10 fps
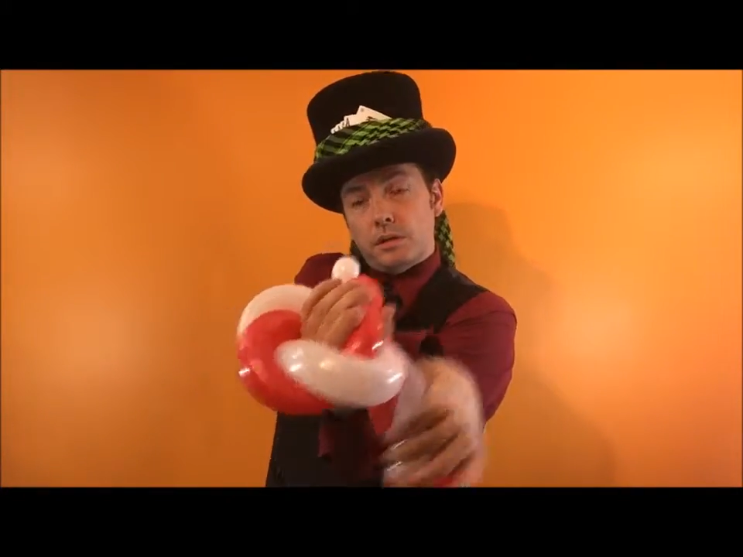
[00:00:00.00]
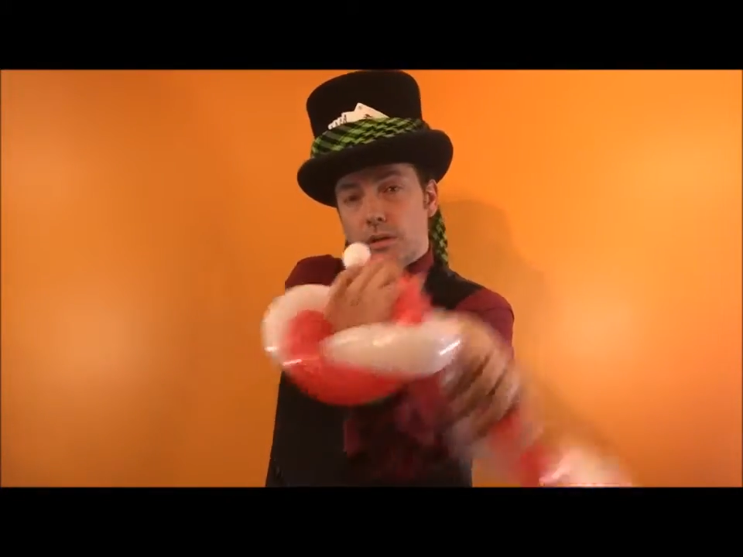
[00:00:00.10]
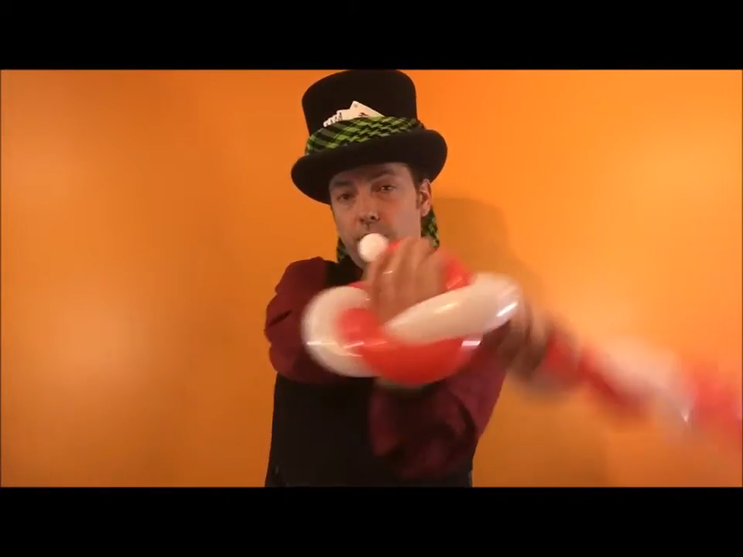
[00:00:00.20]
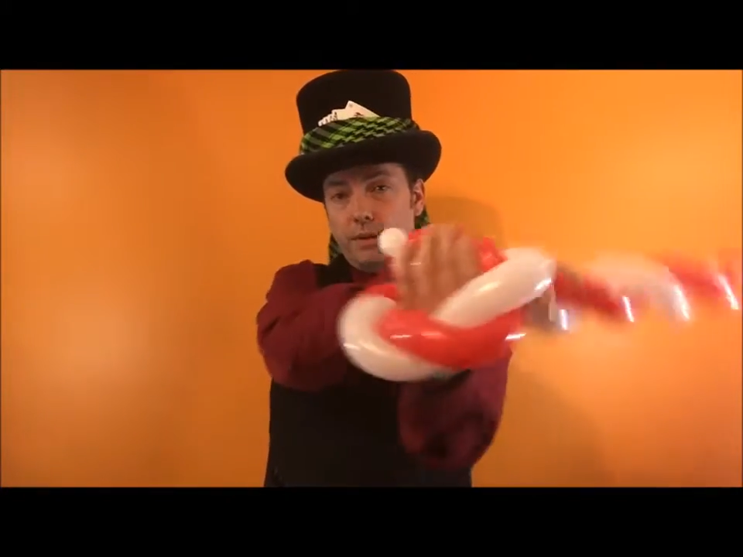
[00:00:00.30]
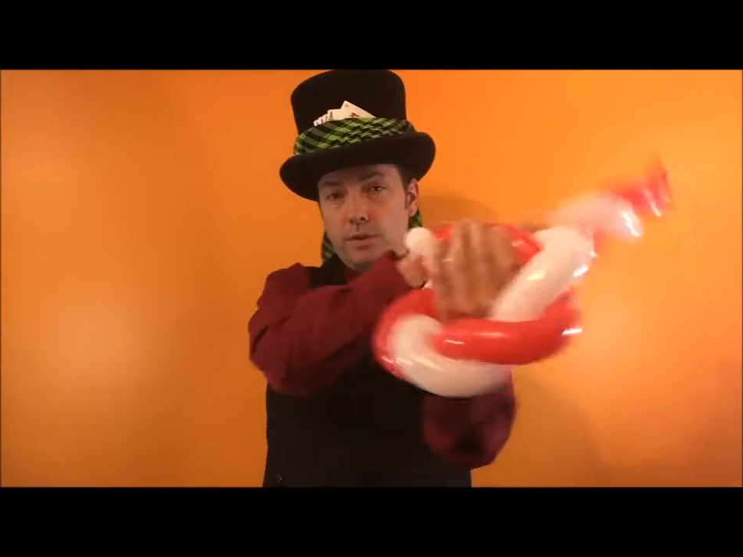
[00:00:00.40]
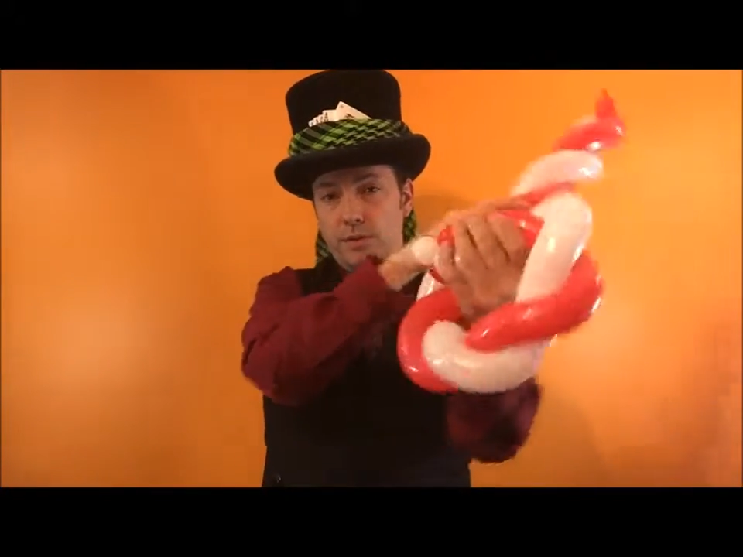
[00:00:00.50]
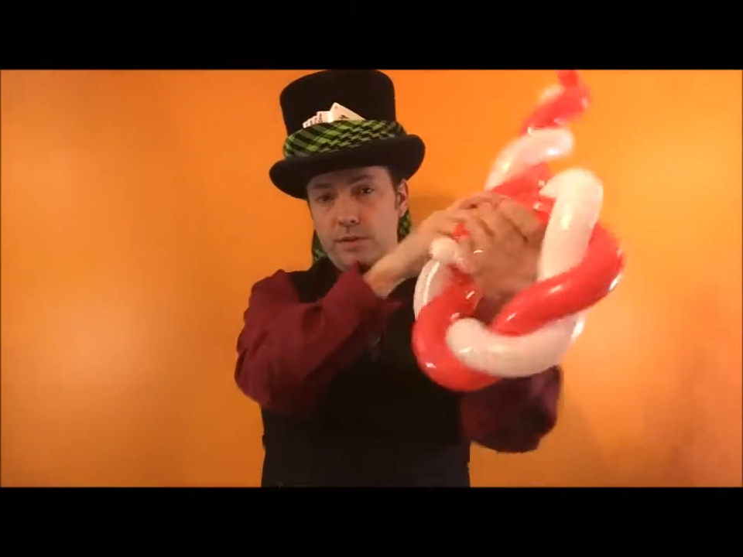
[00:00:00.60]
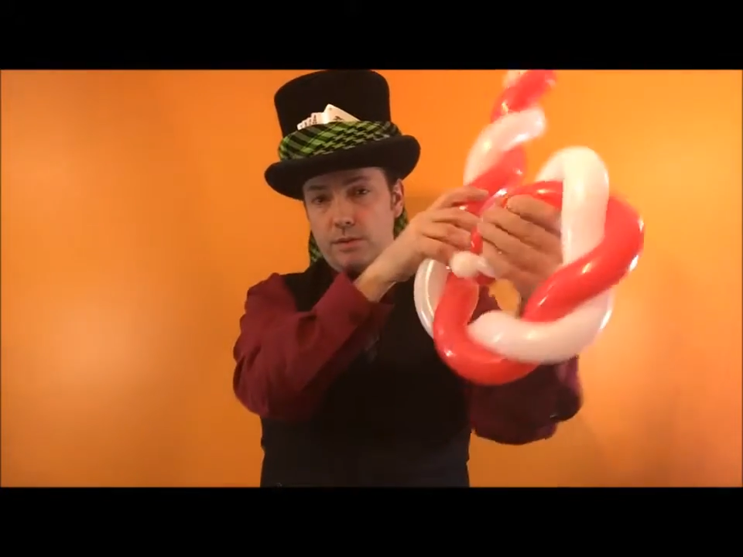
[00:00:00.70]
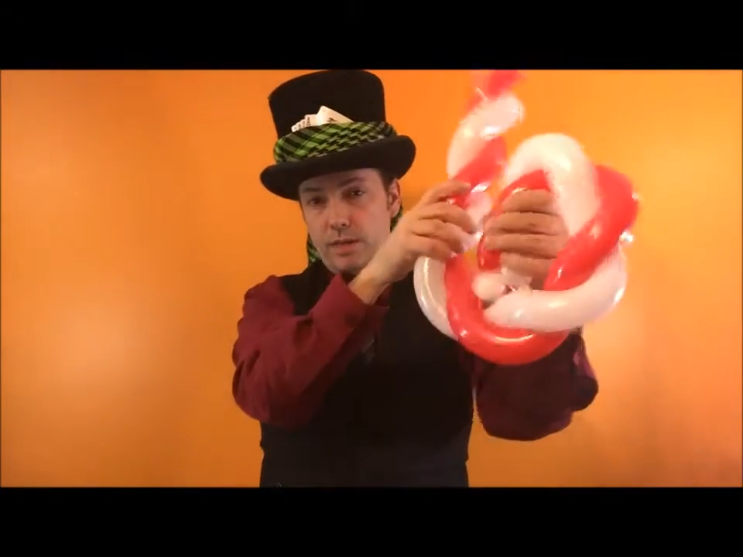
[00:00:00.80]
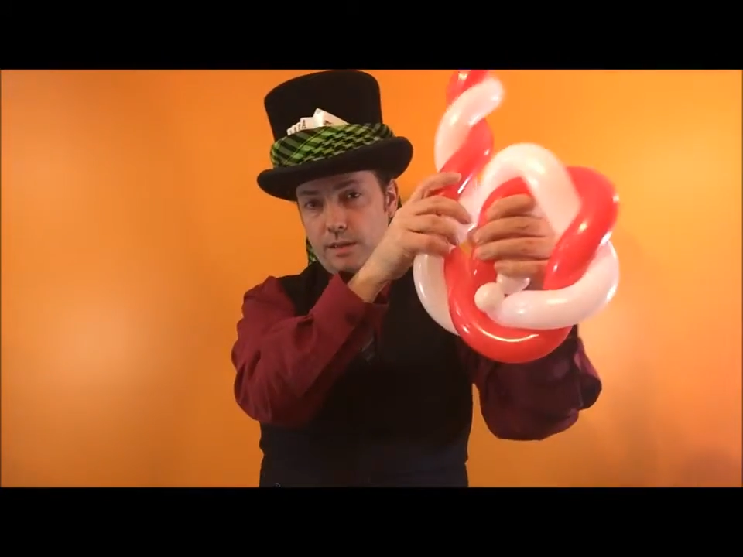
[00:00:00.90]
You don't want to
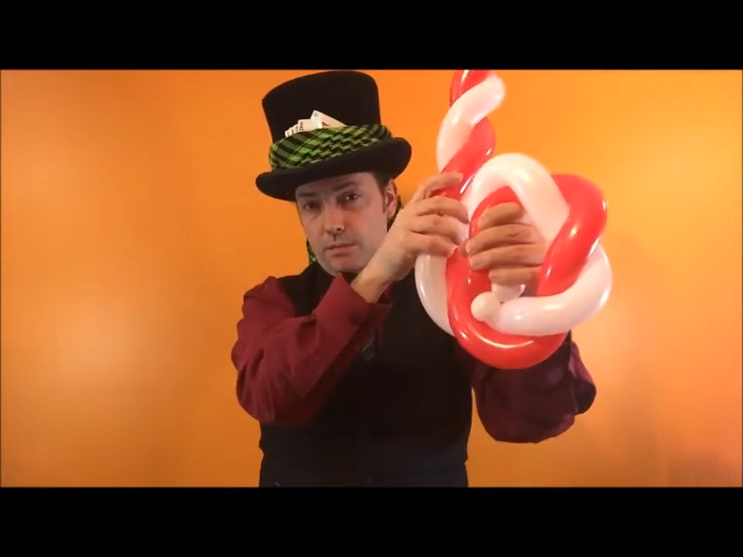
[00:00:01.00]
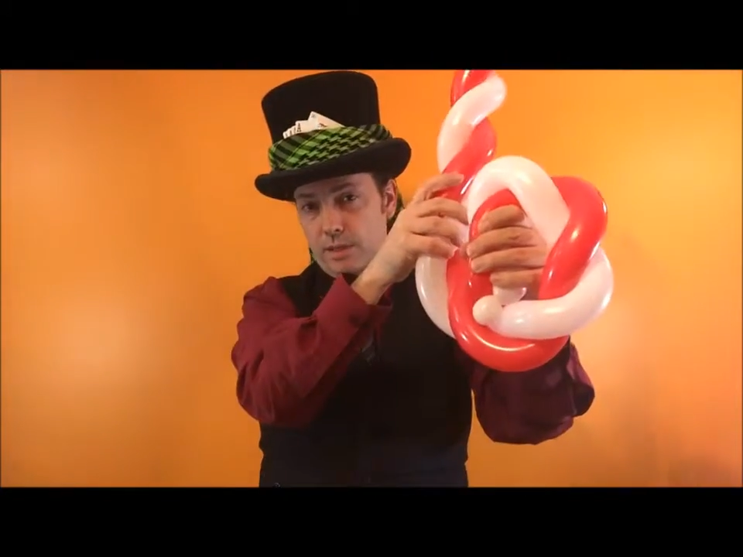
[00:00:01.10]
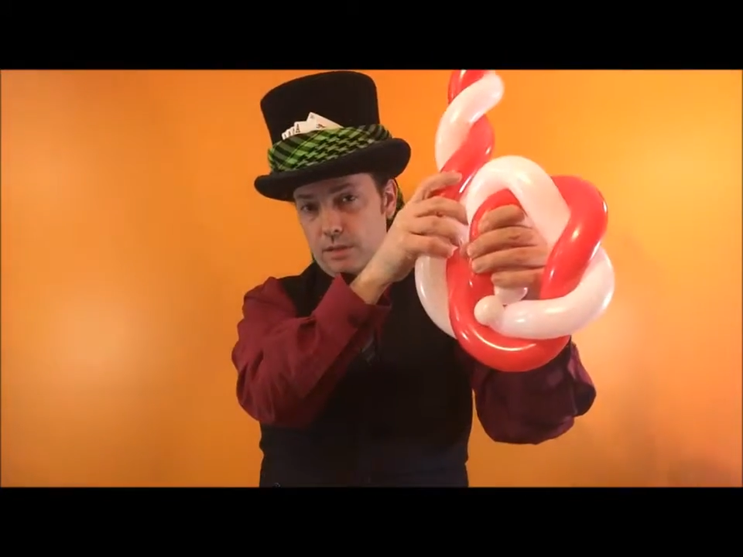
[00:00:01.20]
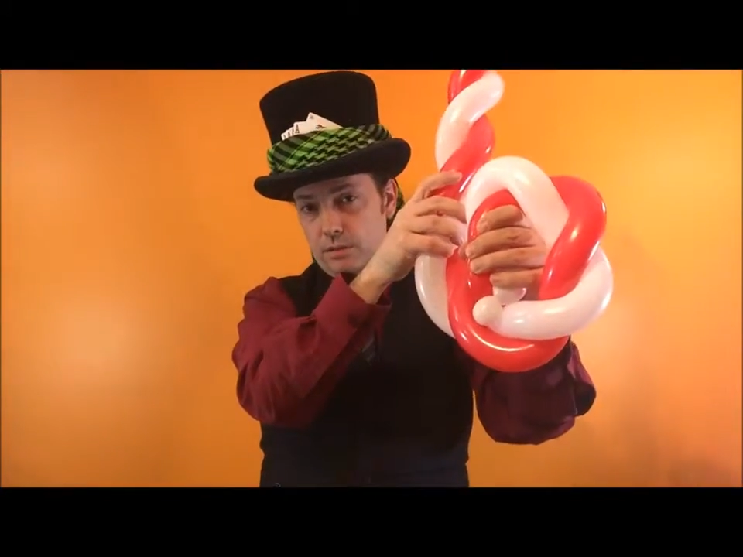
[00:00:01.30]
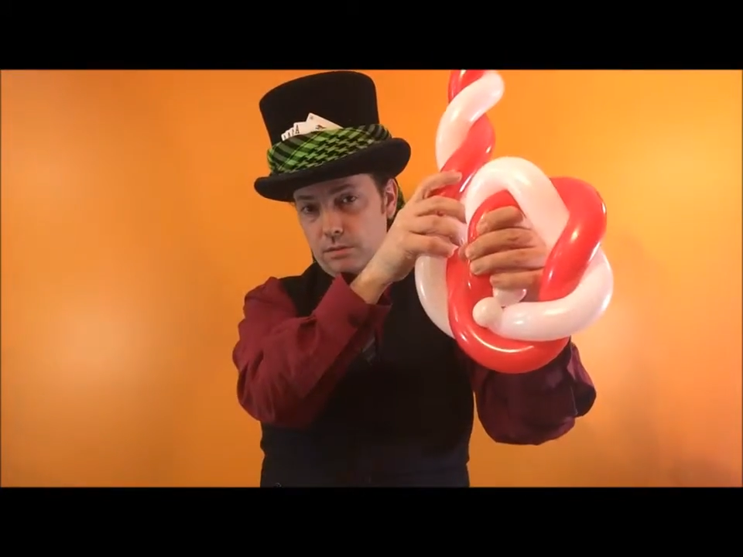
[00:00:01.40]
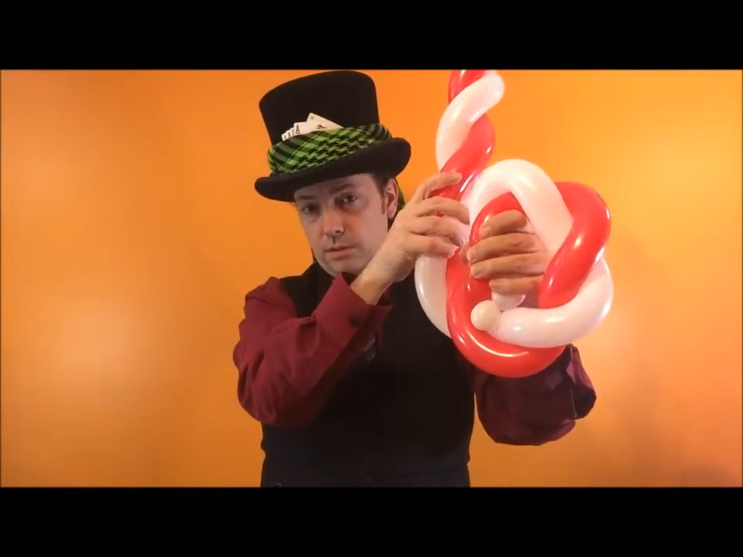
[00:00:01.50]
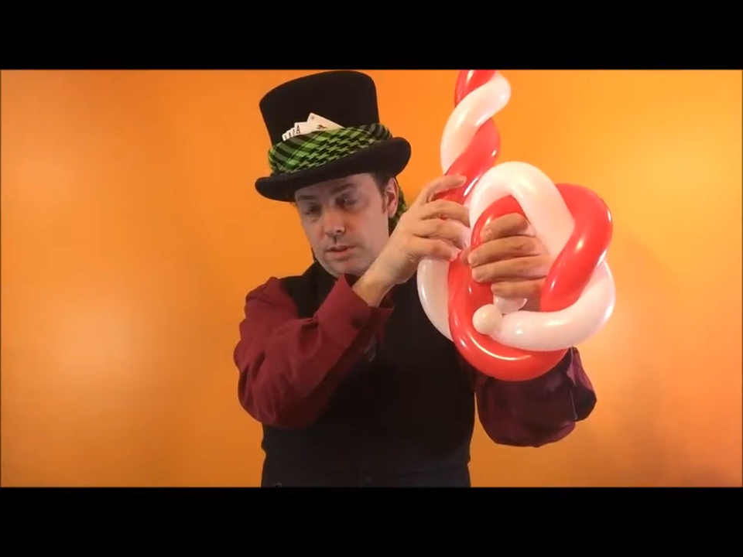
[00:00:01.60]
twist it down the middle